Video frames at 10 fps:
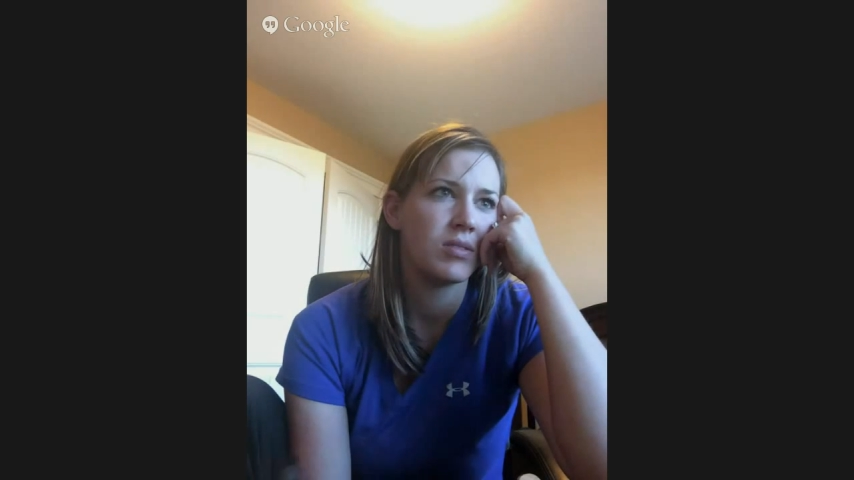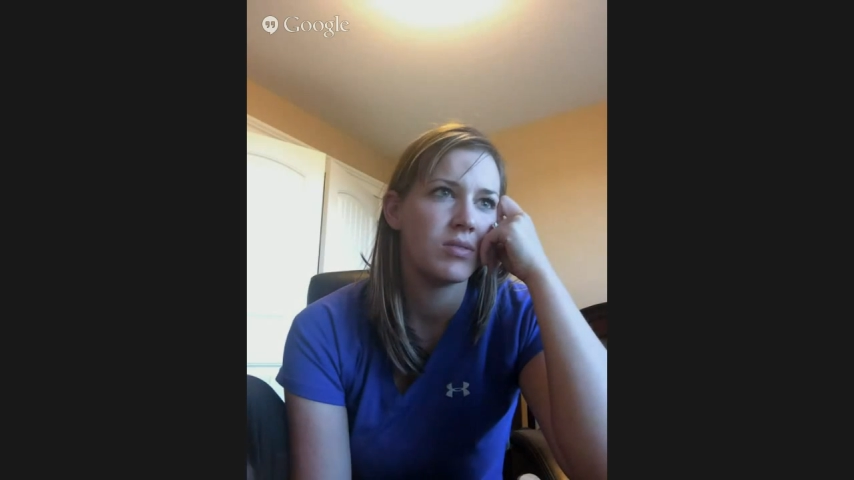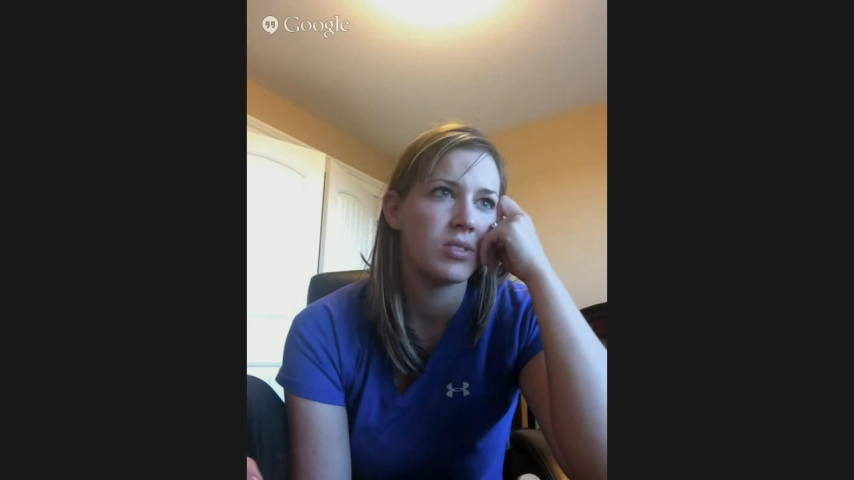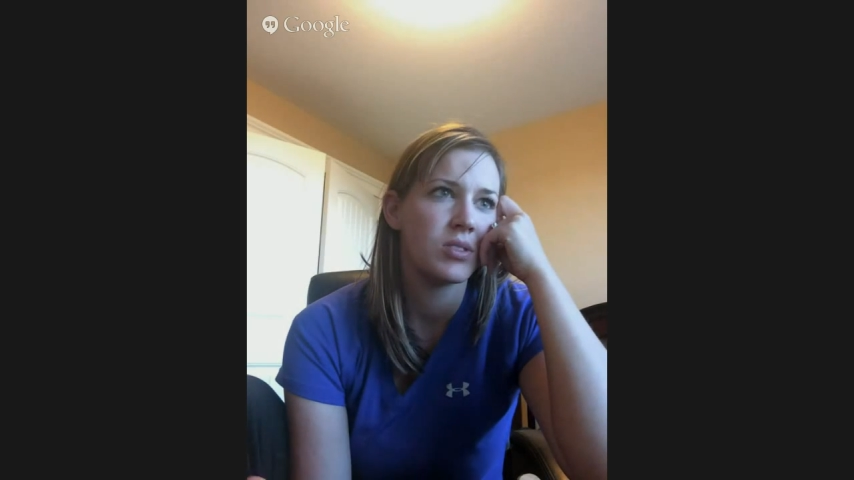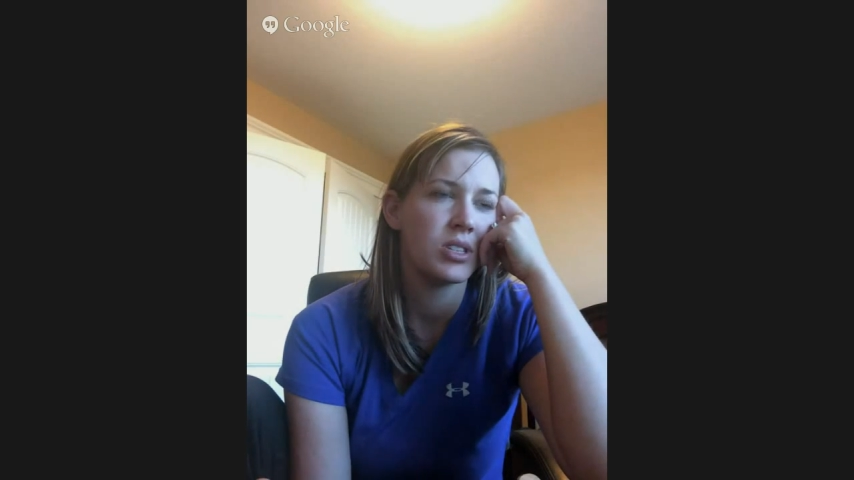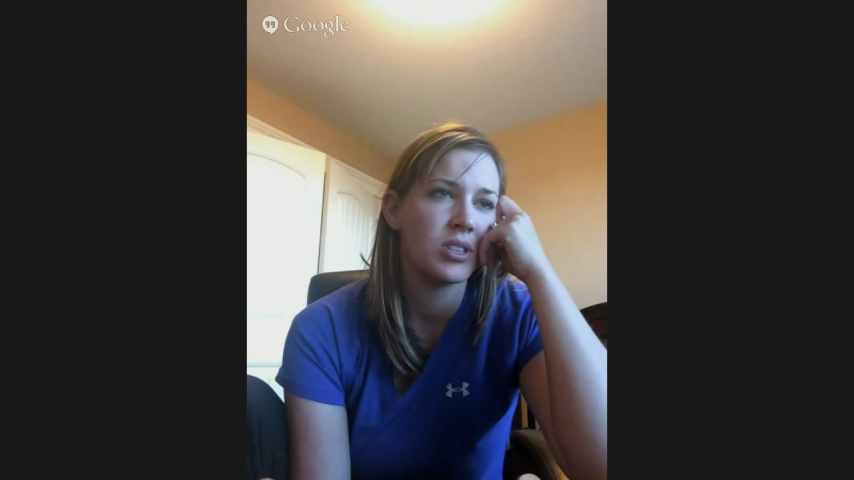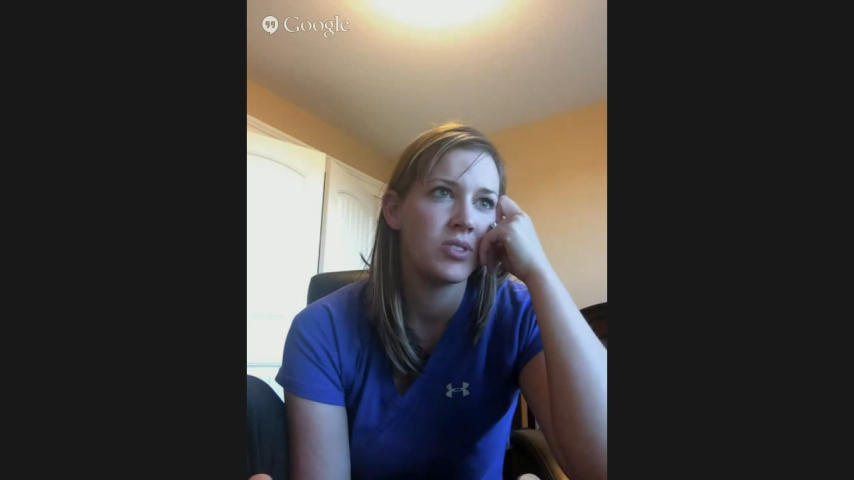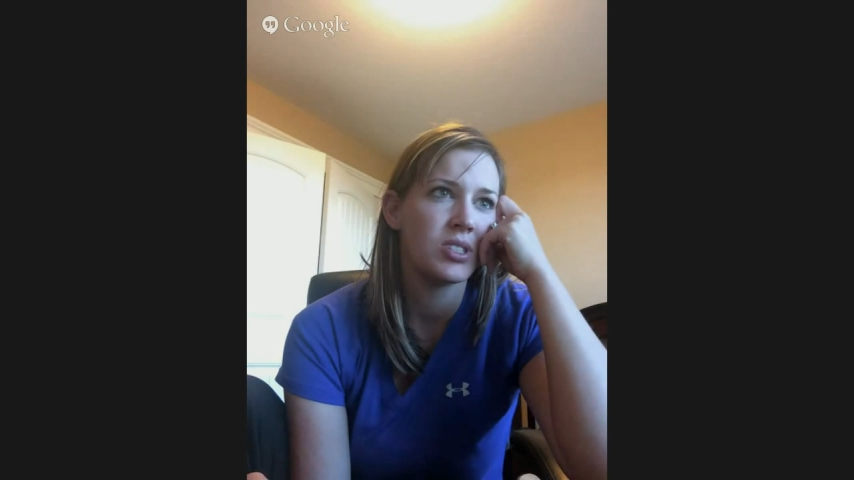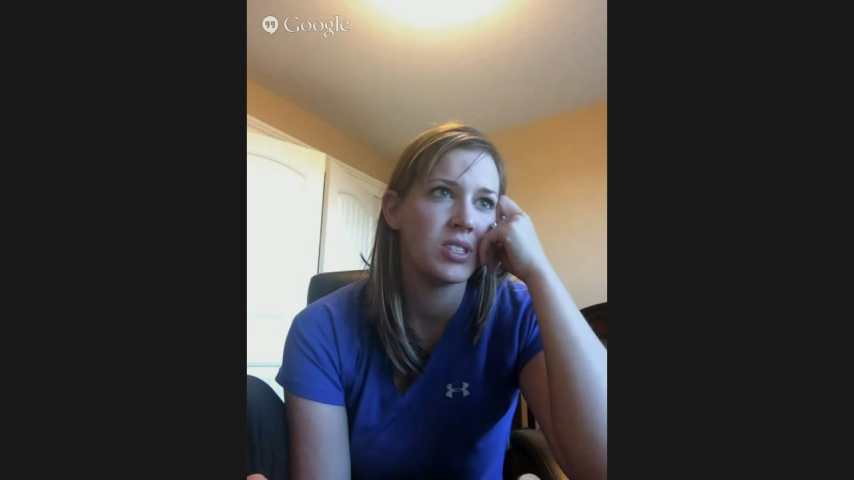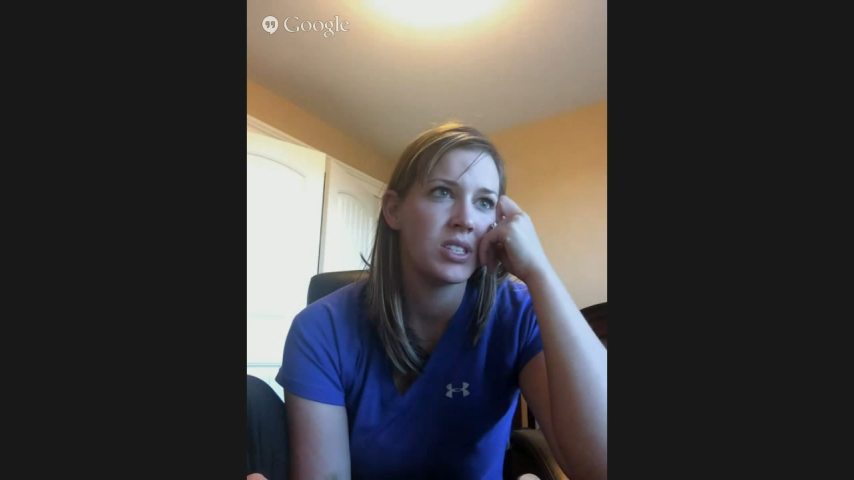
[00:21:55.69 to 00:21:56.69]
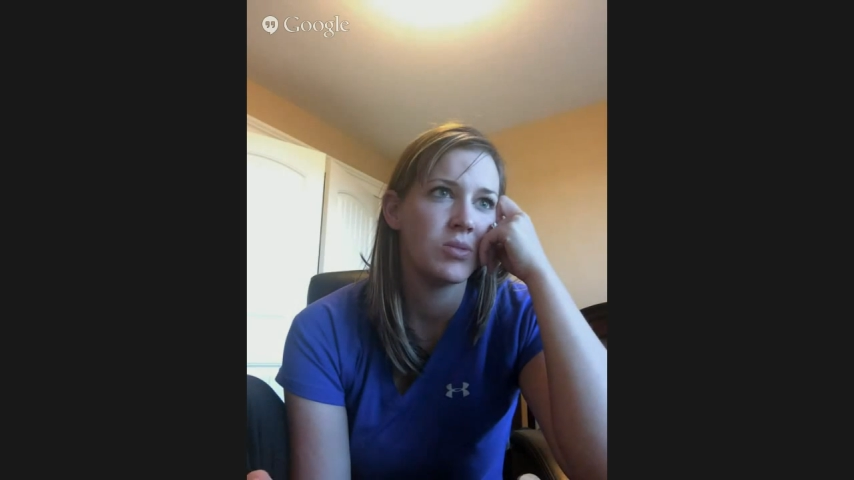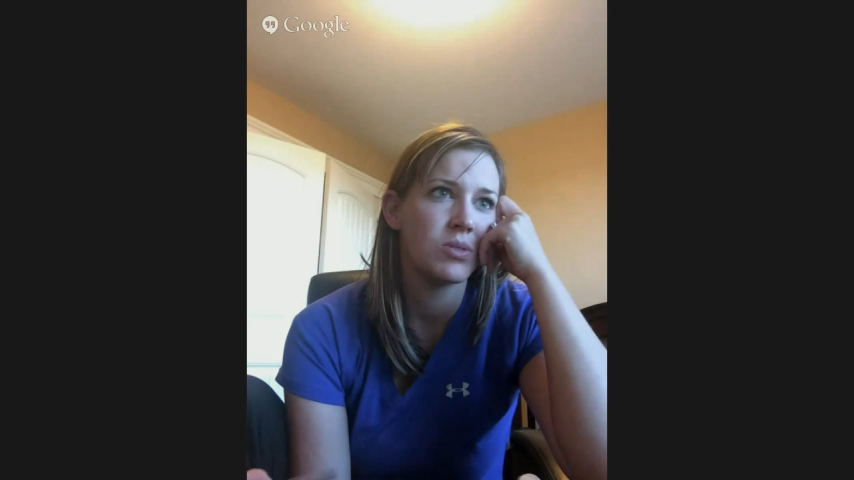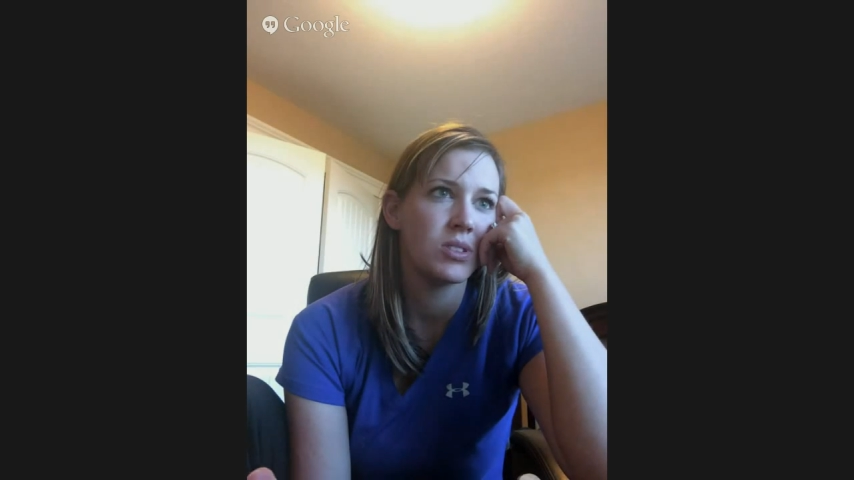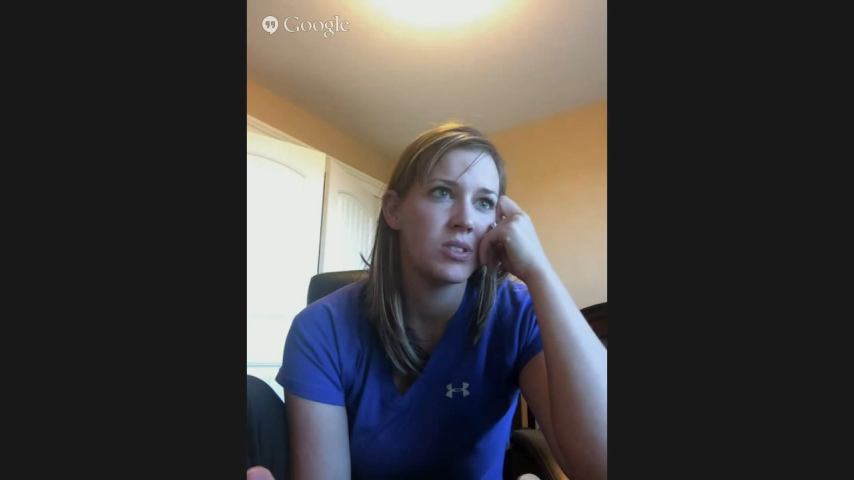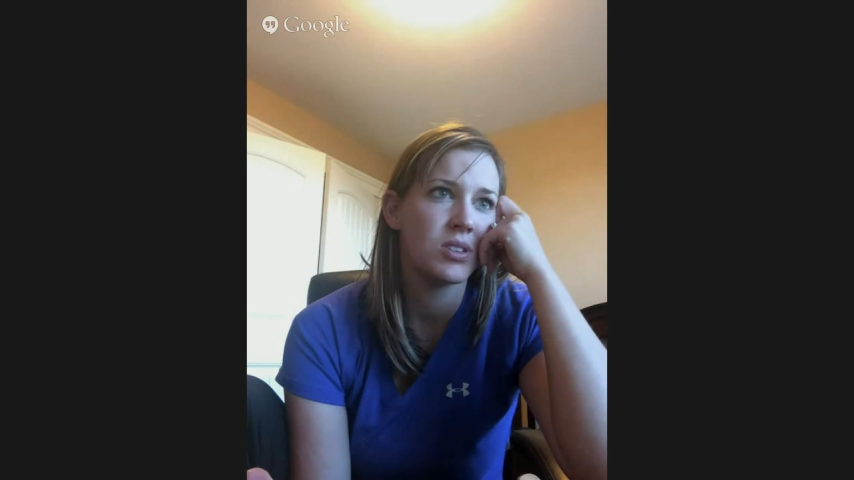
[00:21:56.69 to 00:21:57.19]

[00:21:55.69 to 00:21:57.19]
so the differences equals